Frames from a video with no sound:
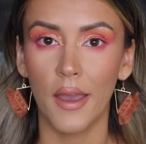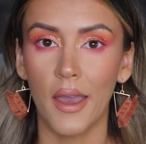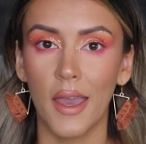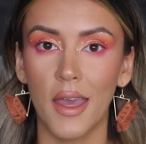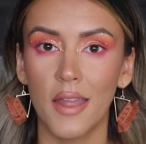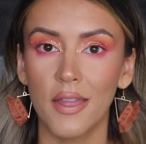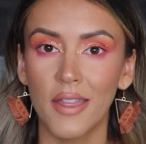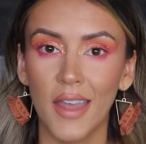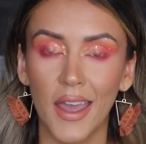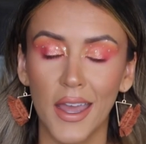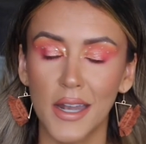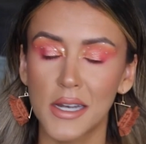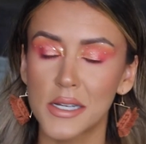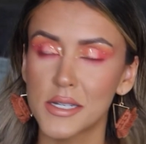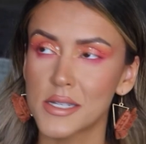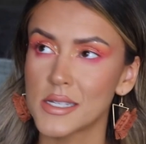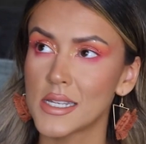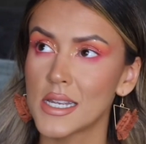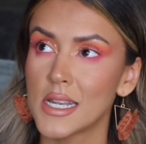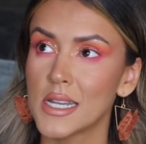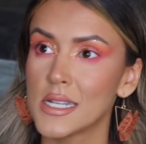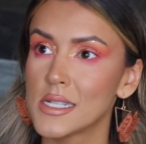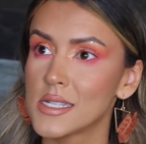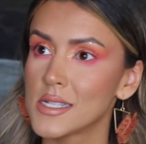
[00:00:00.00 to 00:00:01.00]
And then
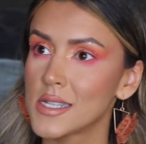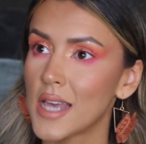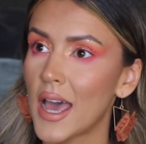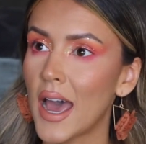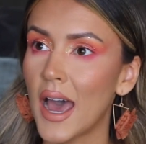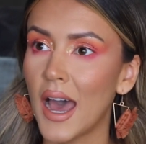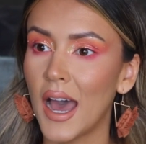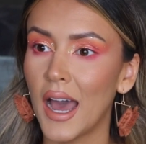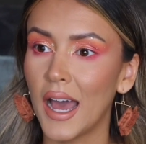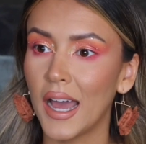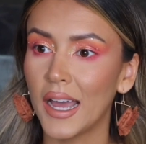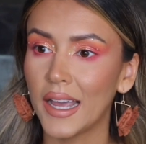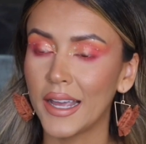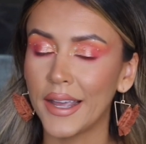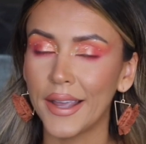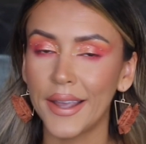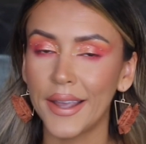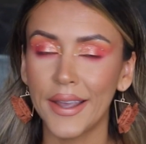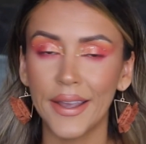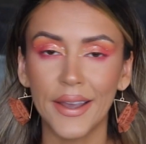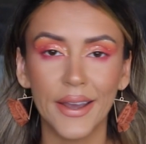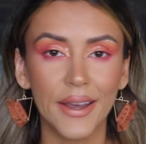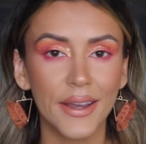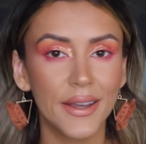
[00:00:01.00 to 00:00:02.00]
since
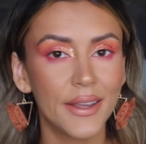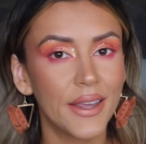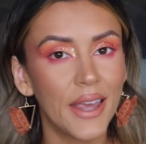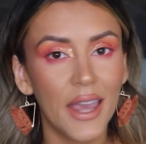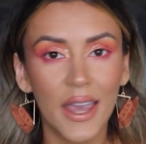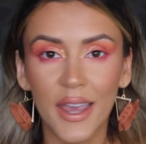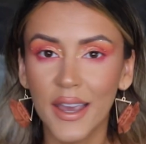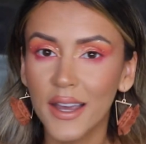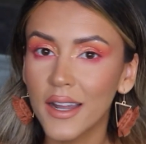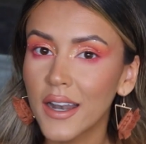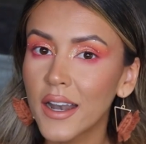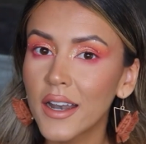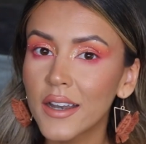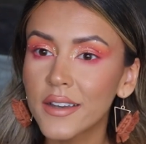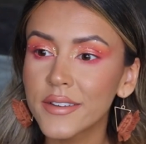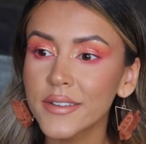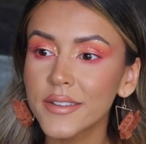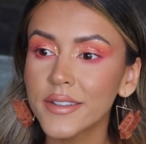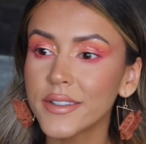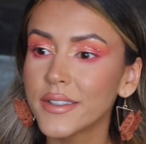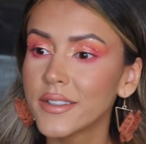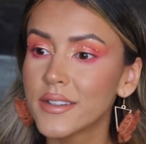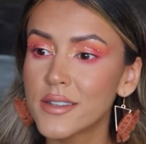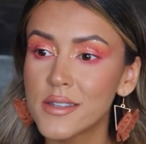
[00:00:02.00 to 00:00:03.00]
I can't
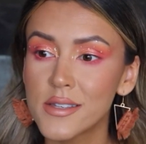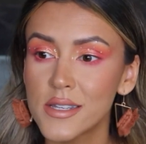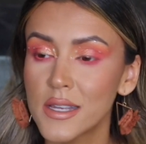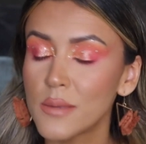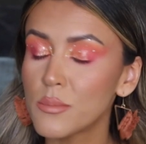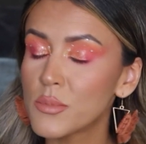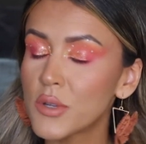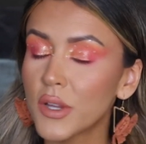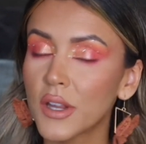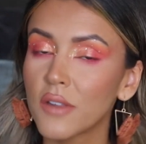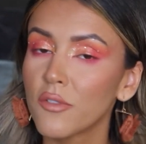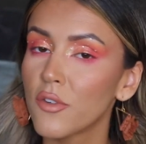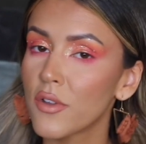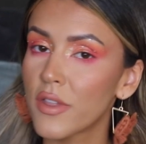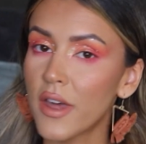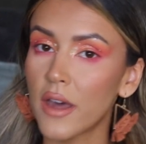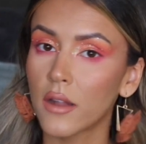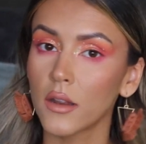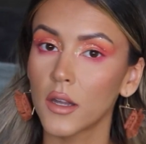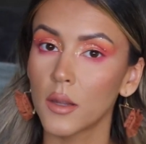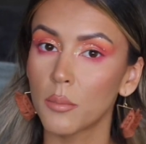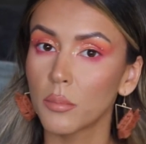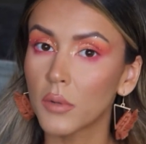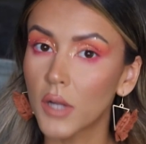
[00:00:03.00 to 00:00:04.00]
seem to live
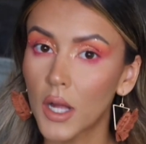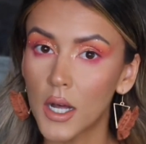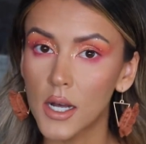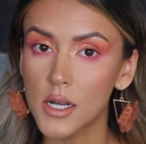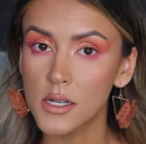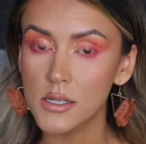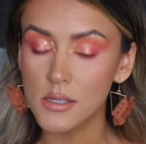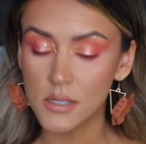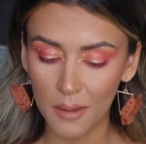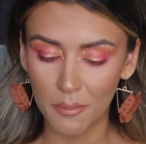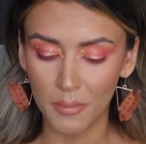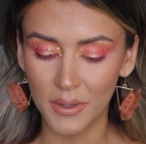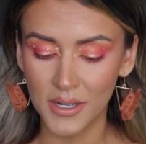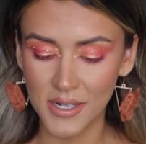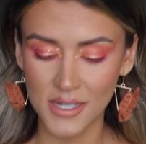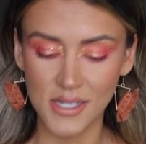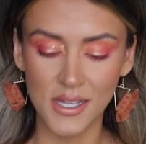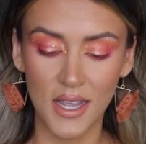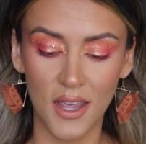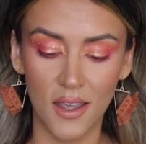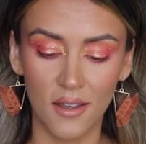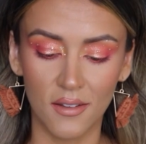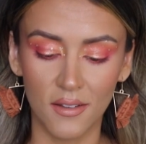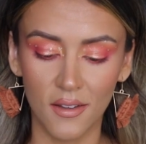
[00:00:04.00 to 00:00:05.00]
without lip gloss, I'm going to
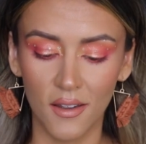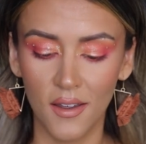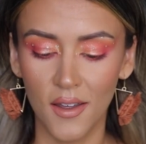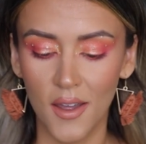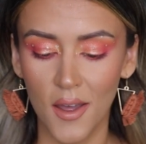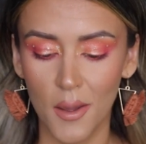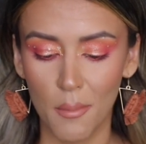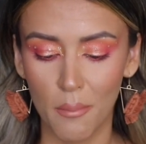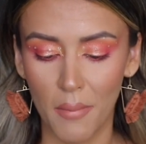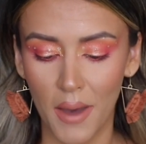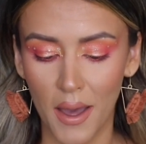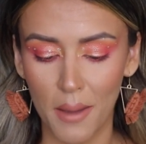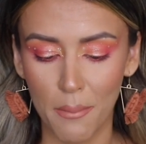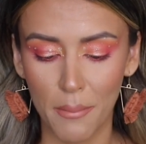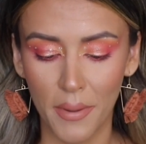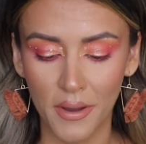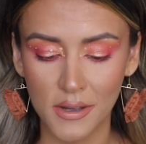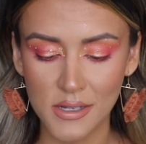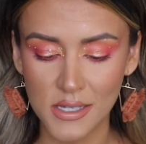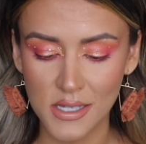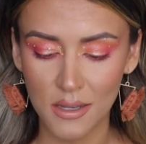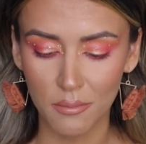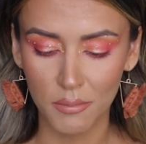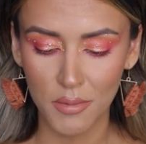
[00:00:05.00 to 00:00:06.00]
take my
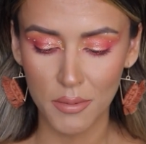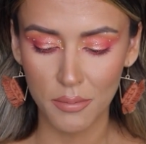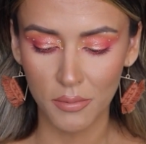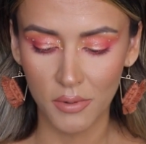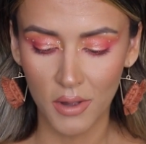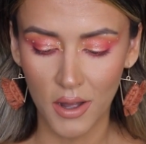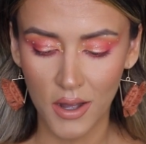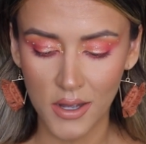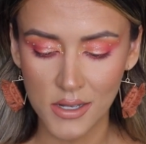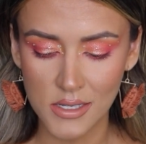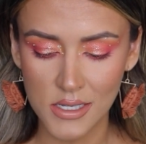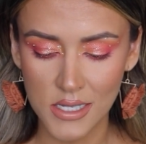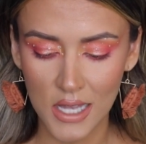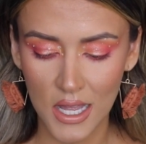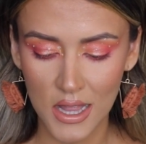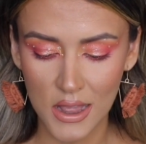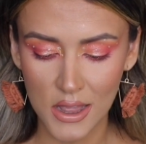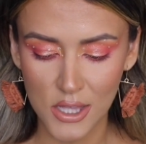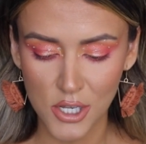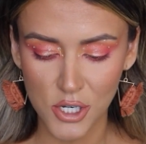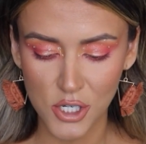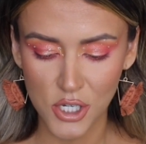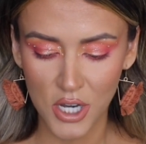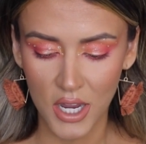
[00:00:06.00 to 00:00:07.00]
Buxom lip gloss in
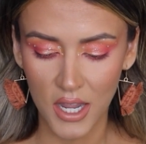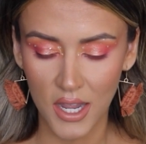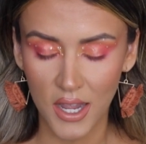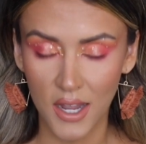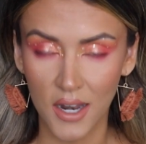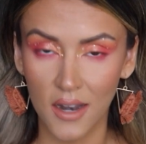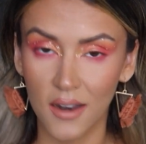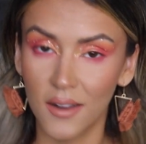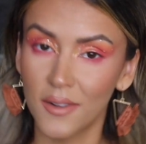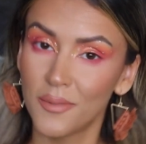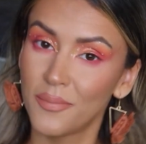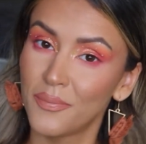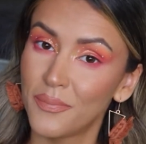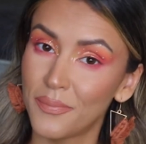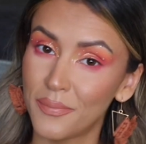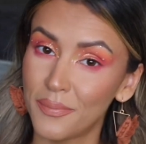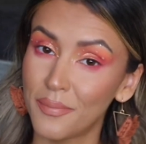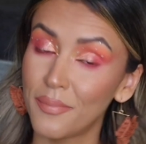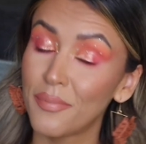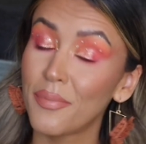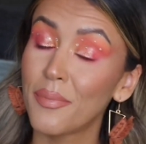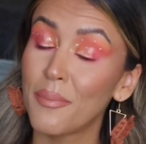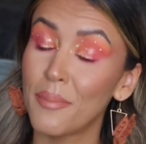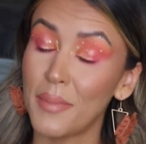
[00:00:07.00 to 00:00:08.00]
the shade
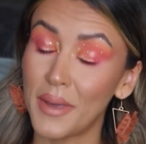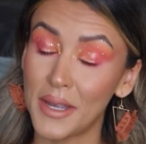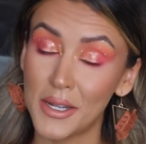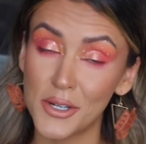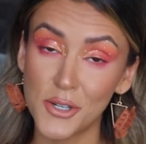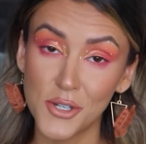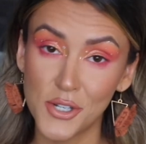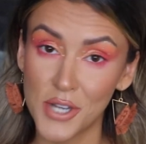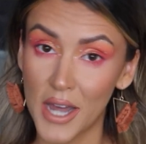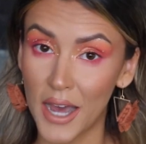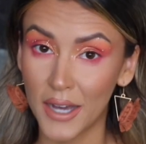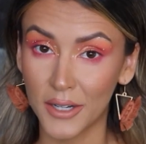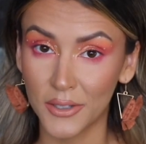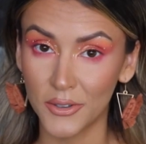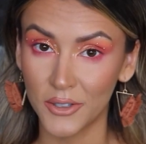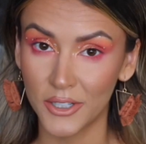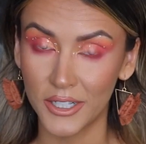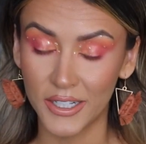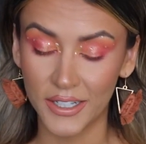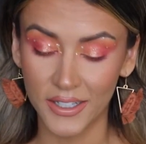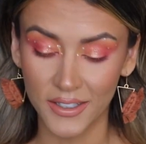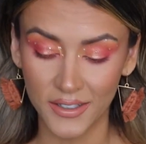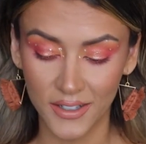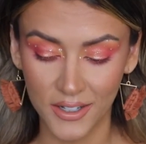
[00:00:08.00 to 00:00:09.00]
Peach
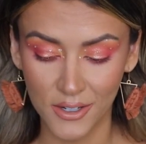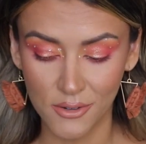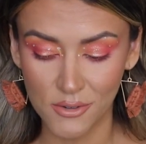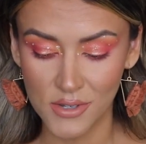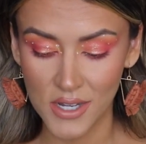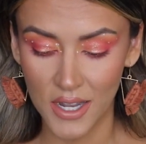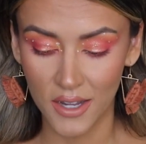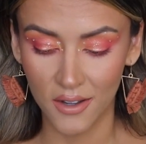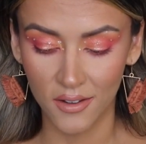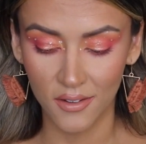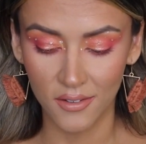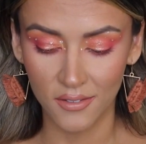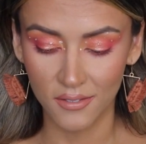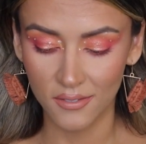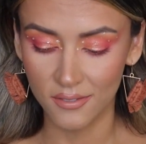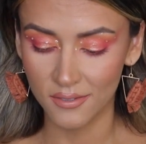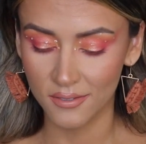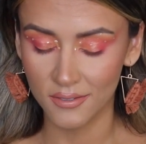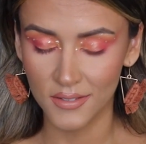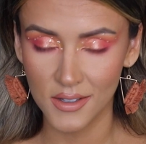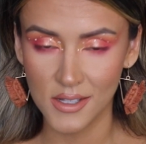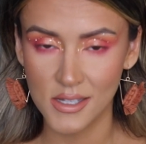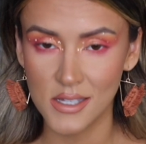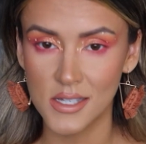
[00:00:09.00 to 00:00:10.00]
Daquiri. Can you tell?
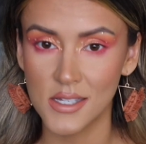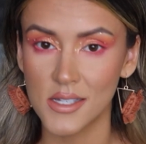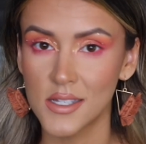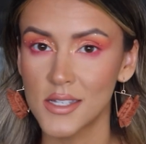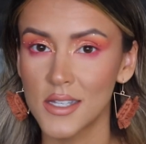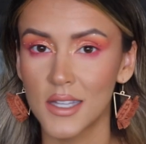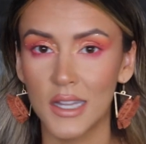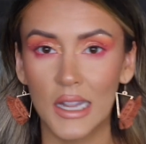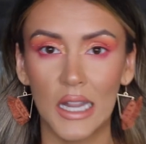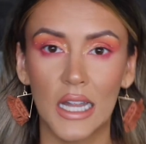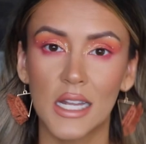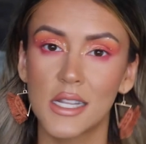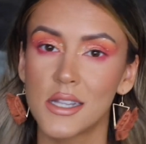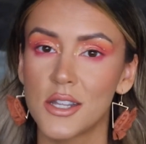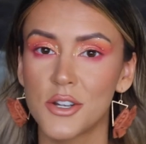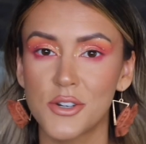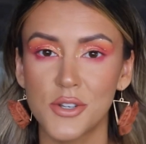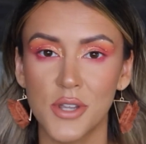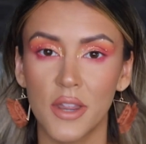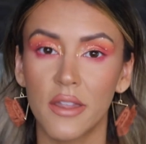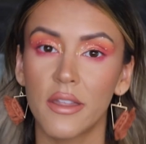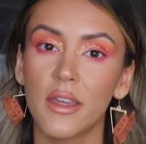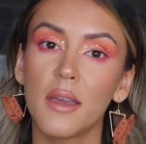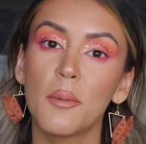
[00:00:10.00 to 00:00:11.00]
There's
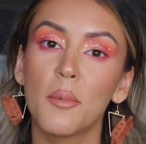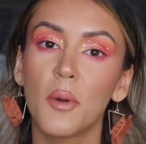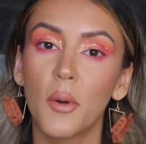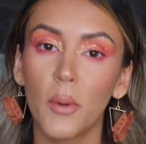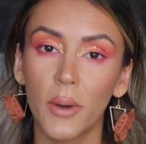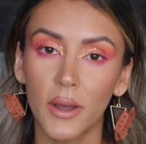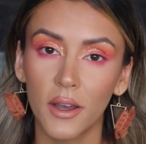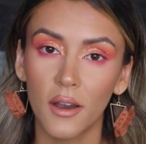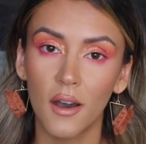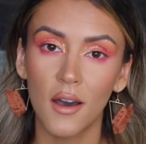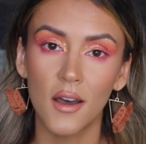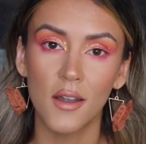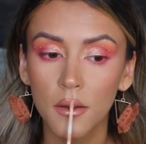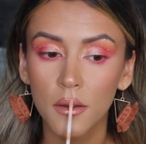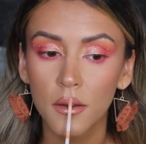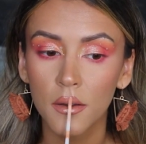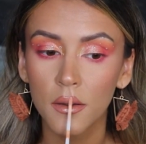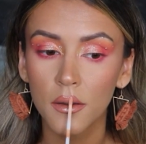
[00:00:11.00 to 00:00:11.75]
a theme going on.